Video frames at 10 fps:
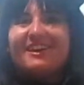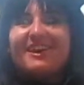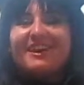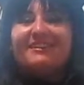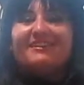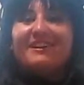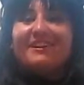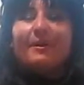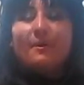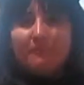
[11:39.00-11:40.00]
And
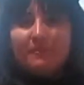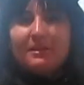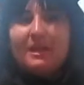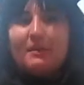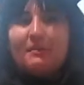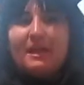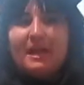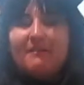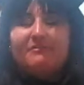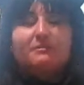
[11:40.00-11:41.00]
hopefully I will
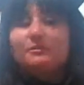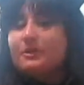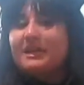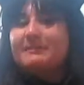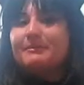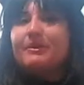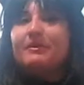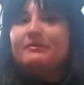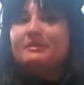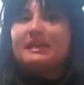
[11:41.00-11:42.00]
have some new Cosplay
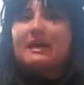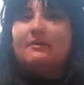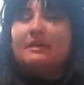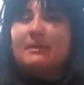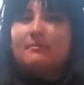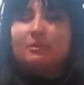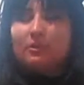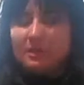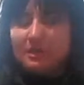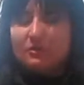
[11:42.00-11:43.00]
Chronicles out. I'm
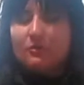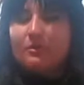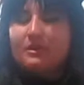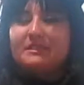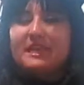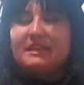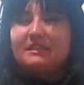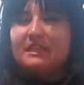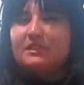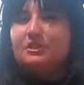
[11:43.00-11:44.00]
looking towards
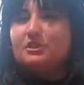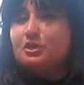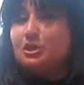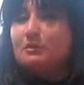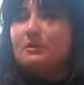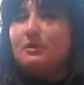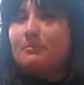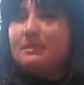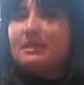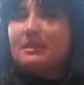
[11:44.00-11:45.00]
Anastasia and Shiro
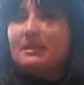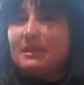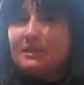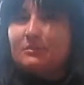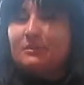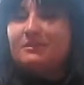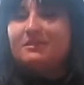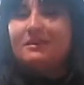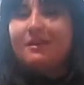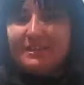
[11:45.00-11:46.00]
being the next
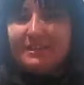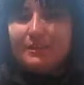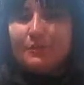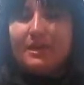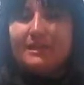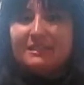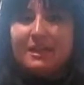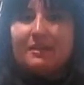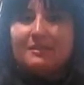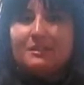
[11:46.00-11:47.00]
ones. You guys stay
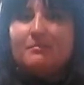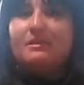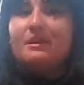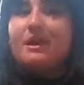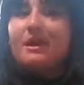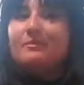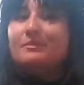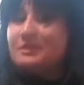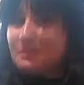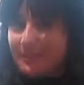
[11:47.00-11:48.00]
awesome, and I
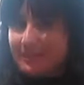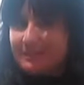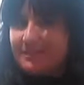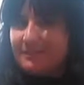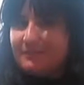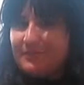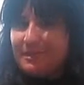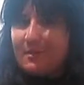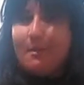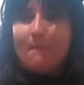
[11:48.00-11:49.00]
will see you guys in the next video.